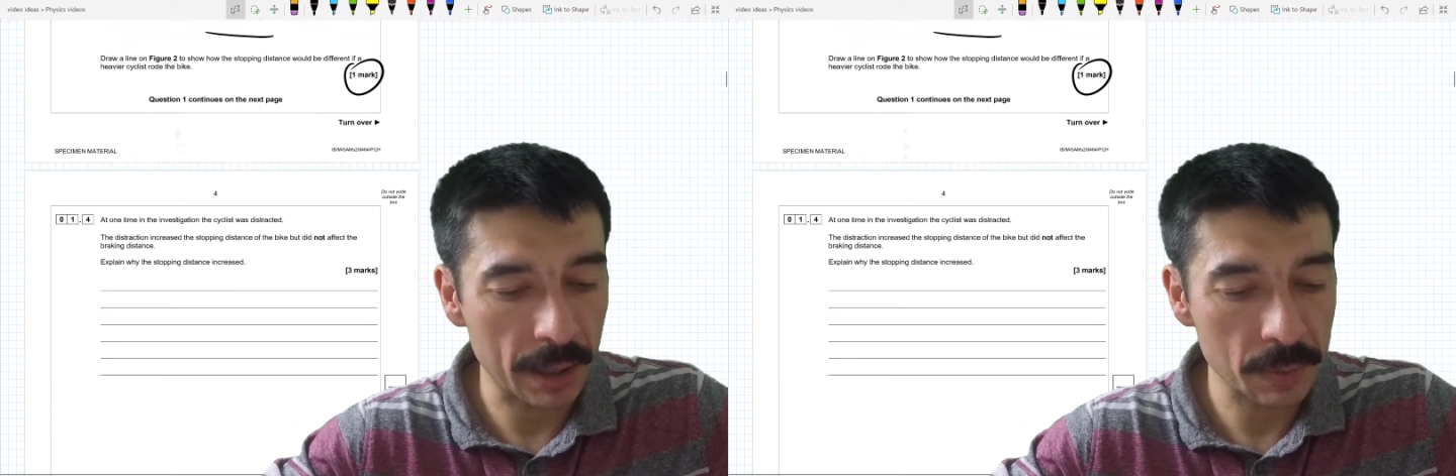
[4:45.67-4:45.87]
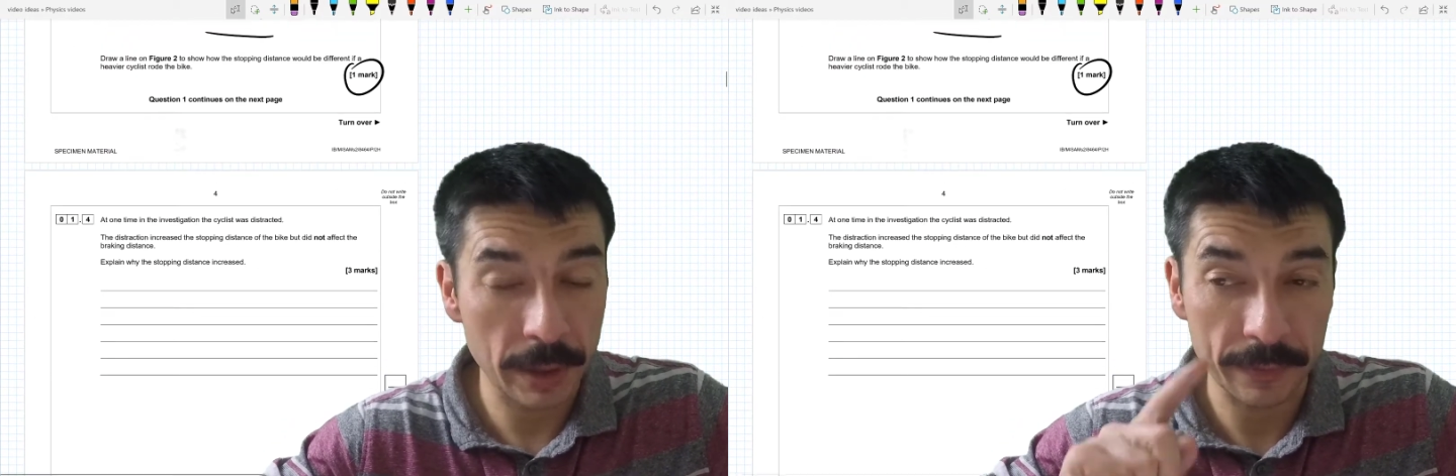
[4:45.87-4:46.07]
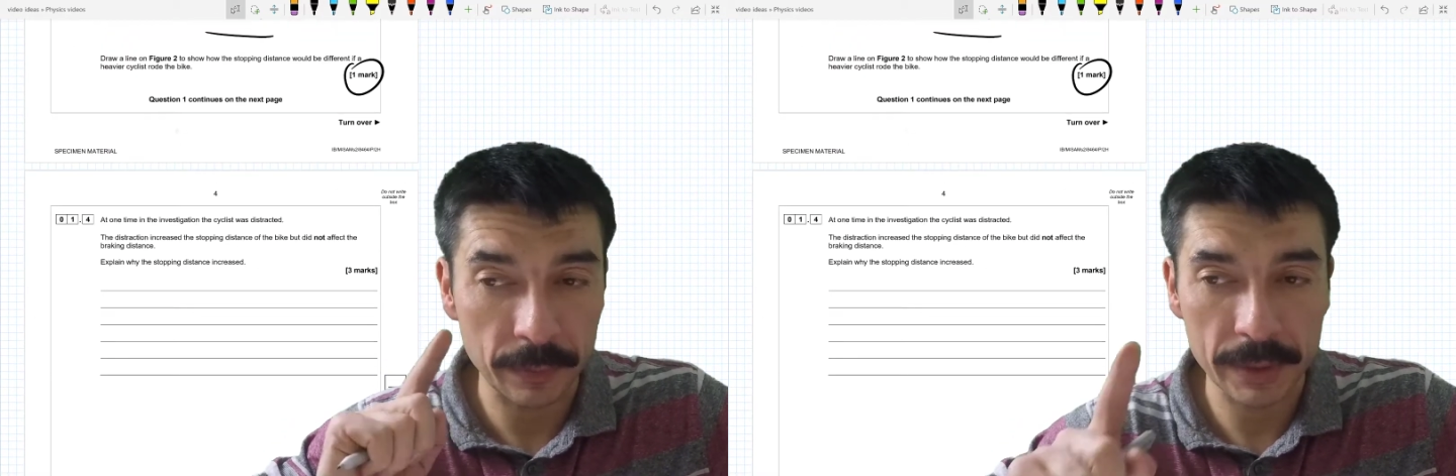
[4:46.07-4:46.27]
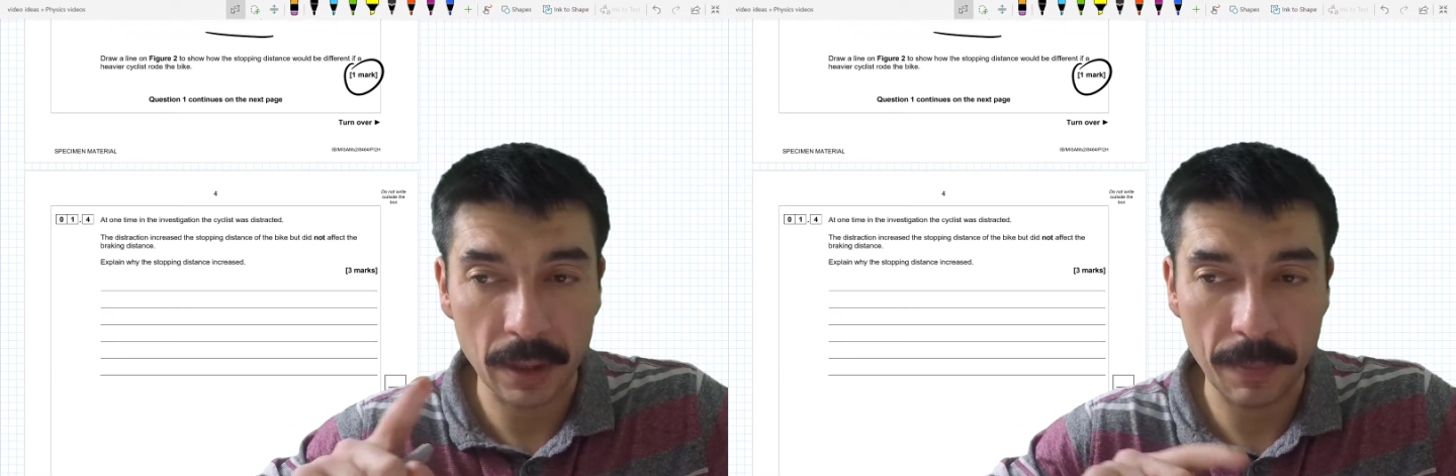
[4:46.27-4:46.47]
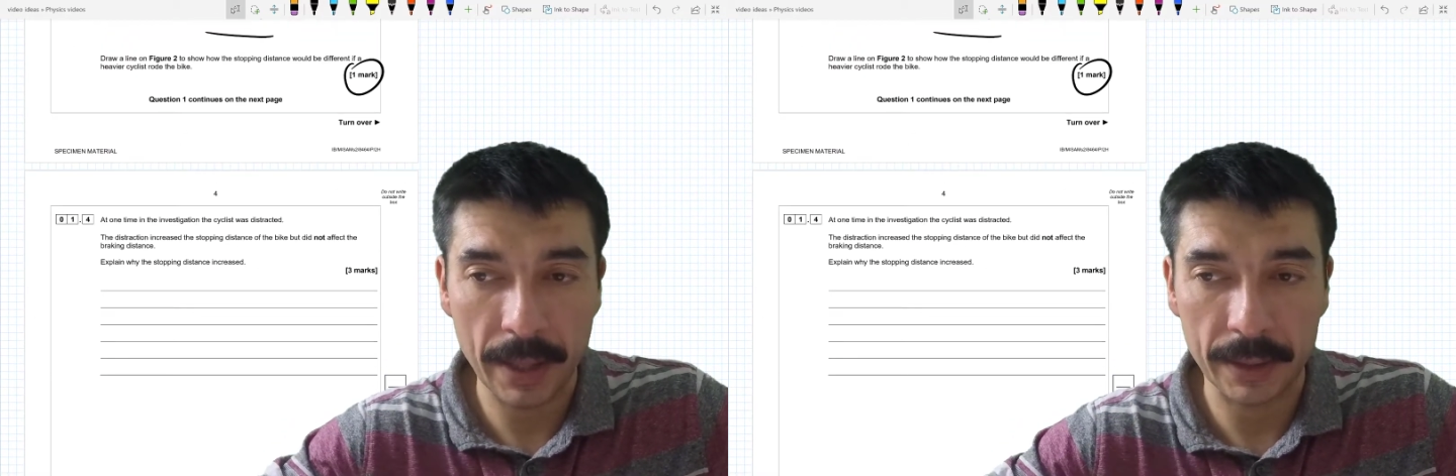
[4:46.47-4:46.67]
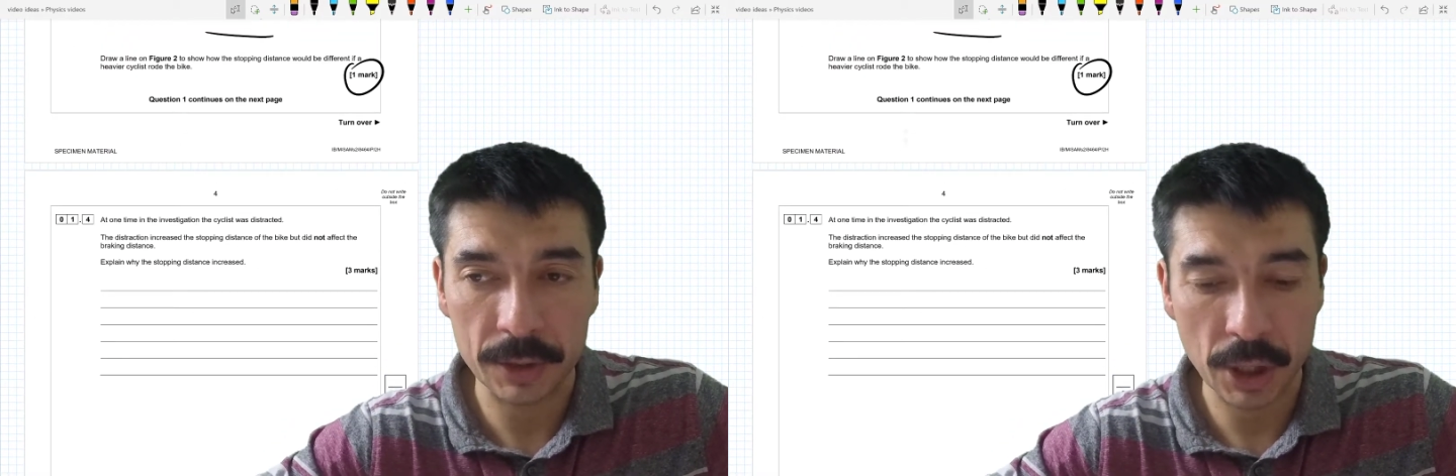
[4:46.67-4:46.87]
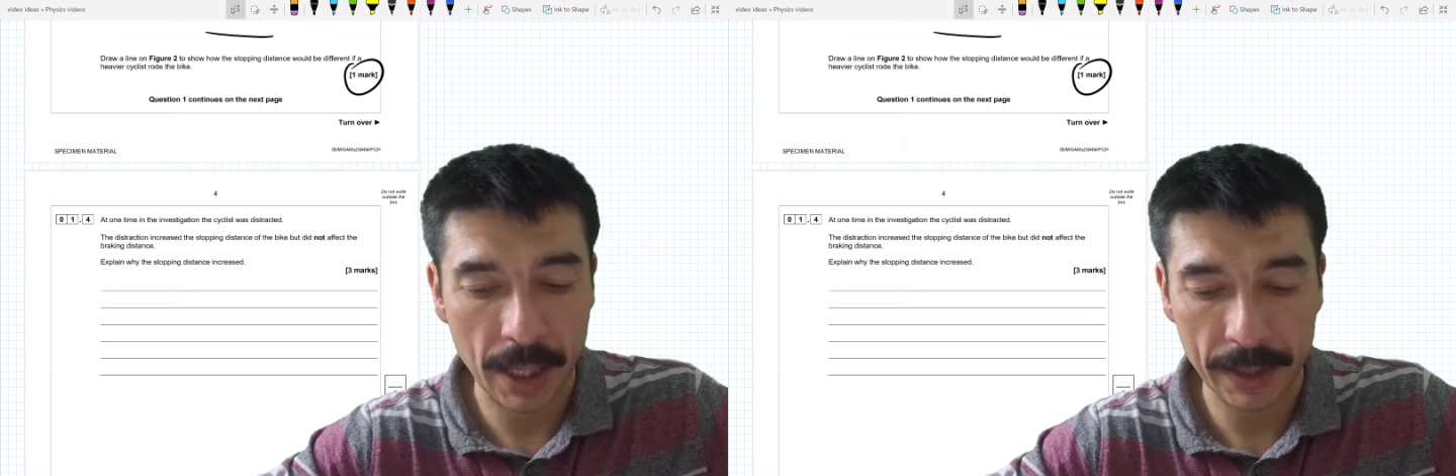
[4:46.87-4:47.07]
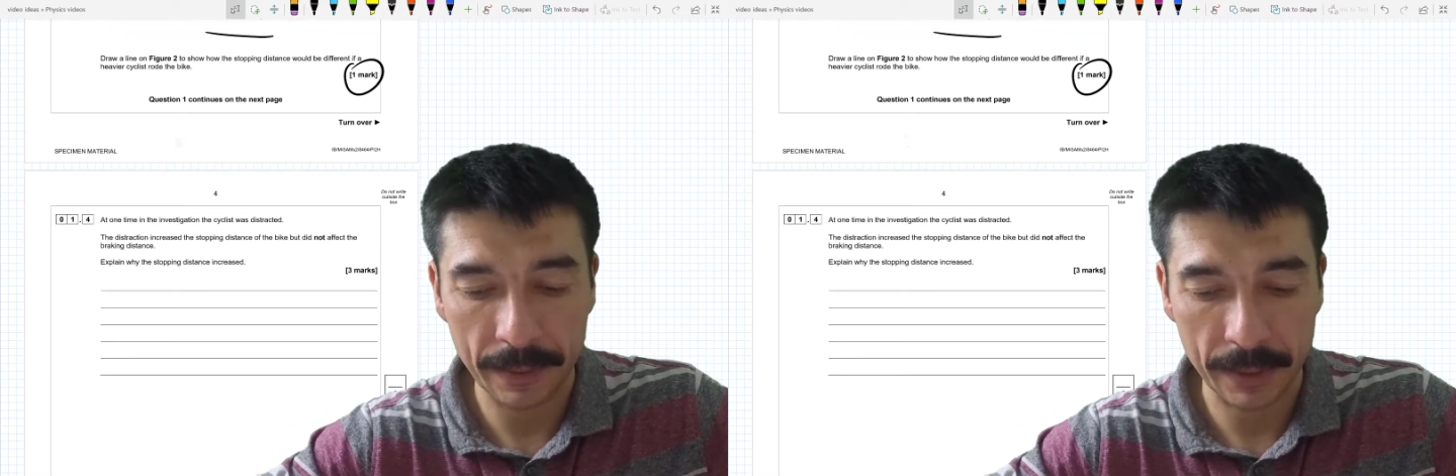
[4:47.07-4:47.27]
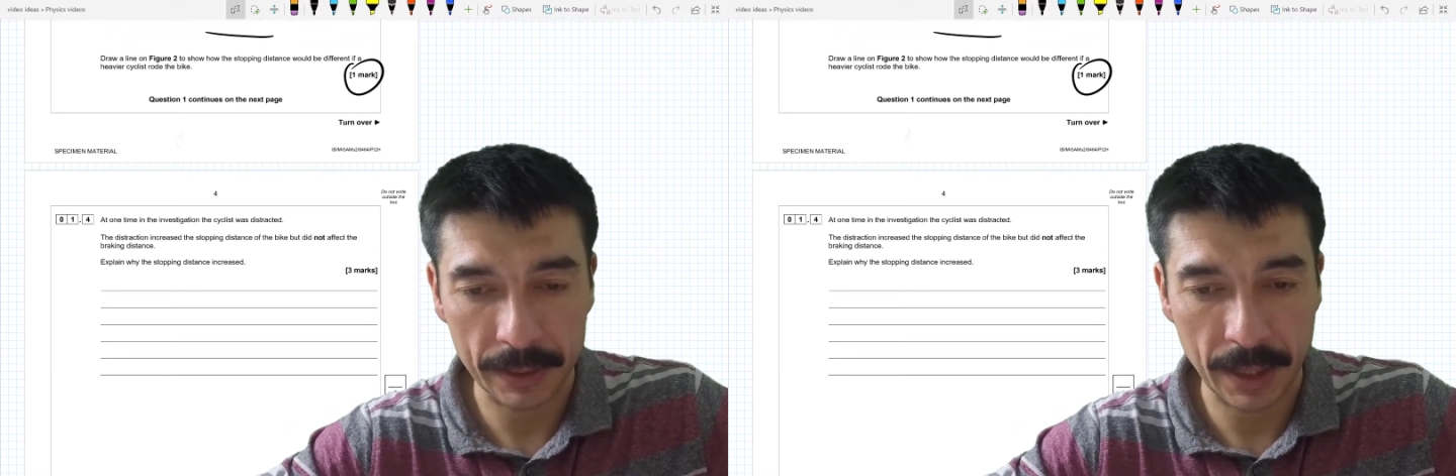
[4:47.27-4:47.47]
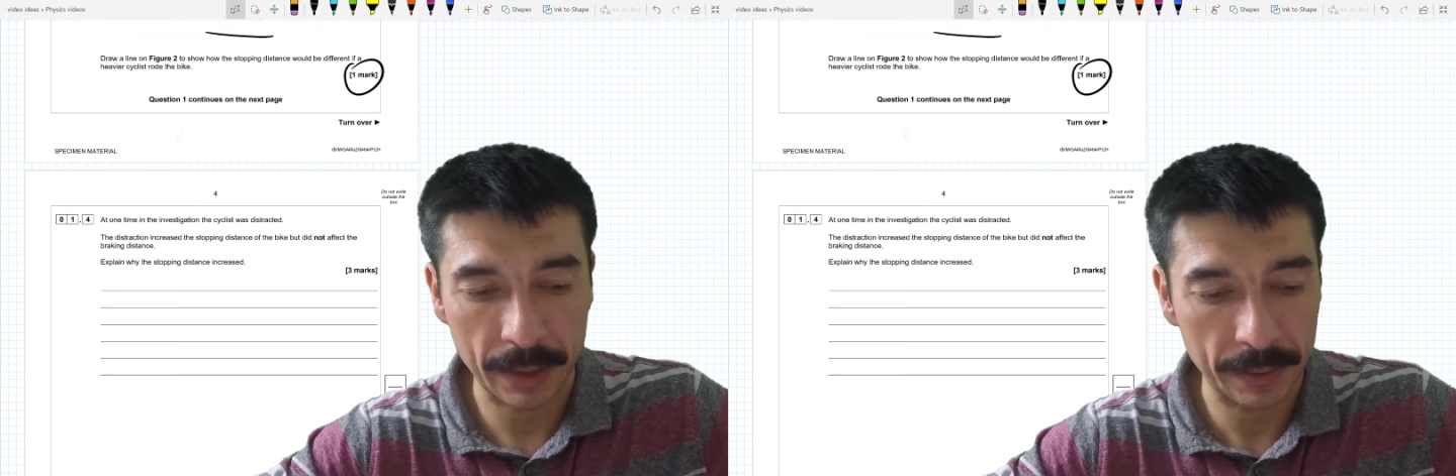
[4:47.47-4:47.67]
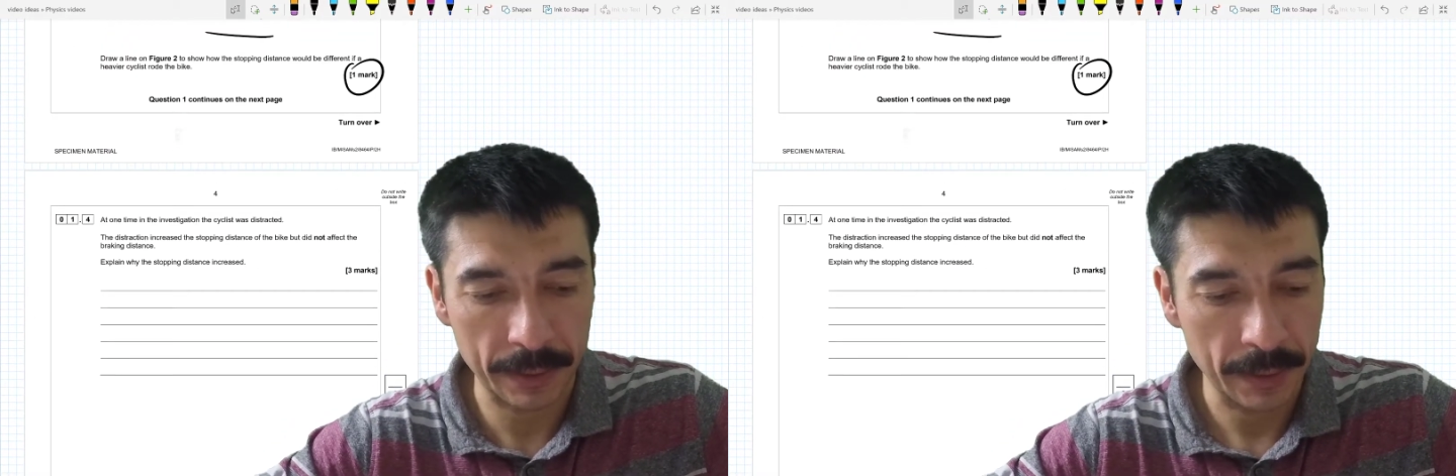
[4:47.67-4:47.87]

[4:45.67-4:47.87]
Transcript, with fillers: That's why you have to always go back and check the end.